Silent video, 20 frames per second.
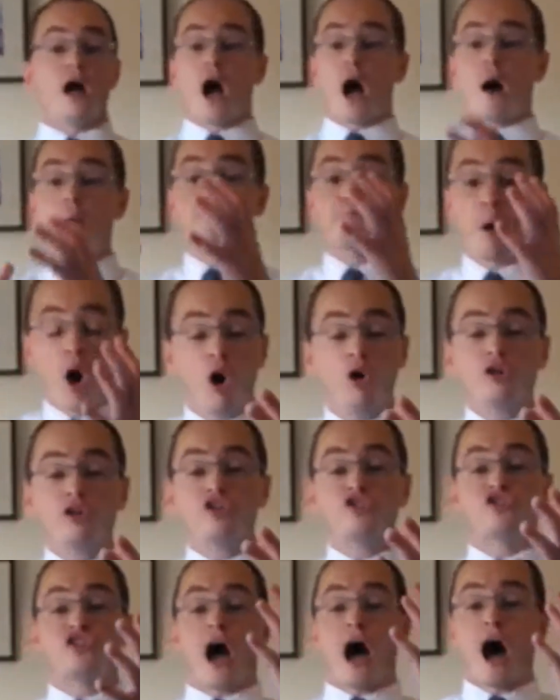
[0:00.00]
And Paul
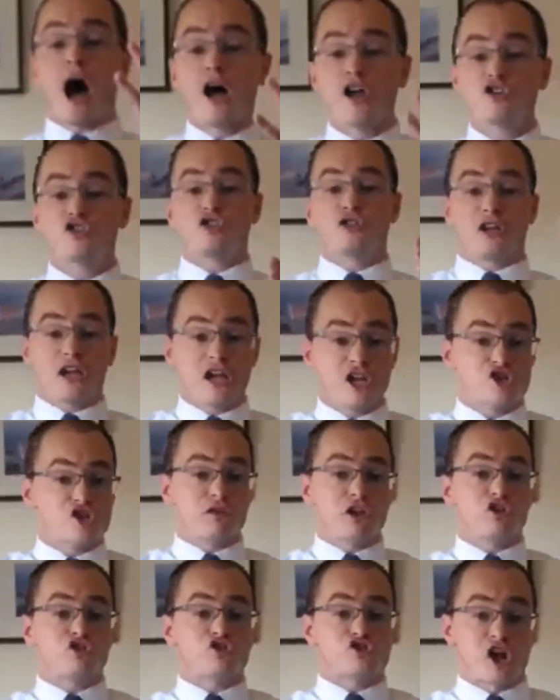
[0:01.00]
has answered each of
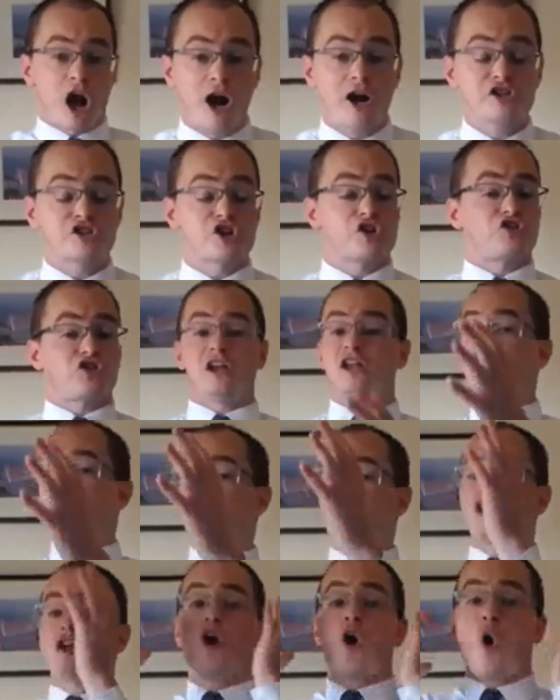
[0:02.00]
these charges, and he's
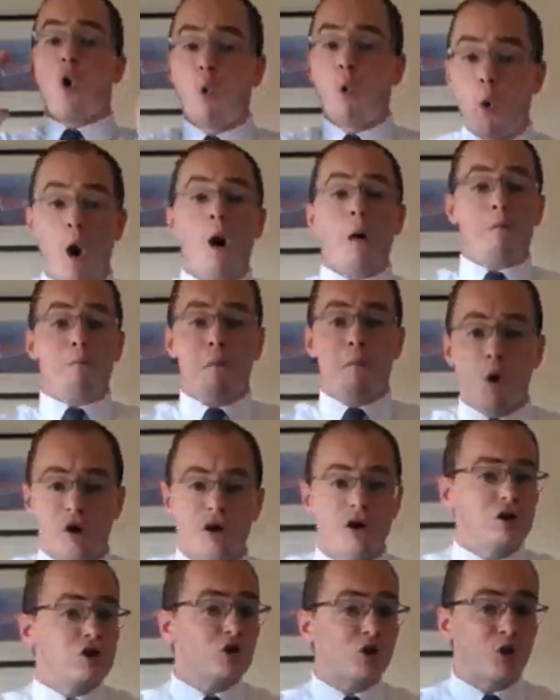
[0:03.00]
saying, what more are
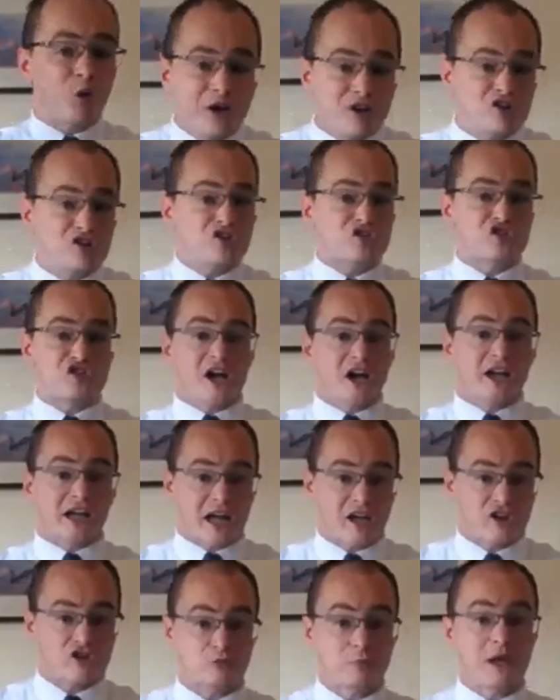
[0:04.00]
you going to say
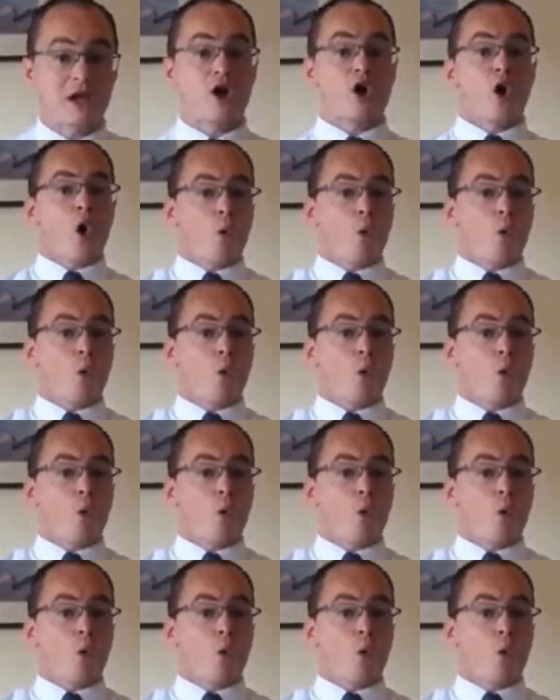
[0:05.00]
against me?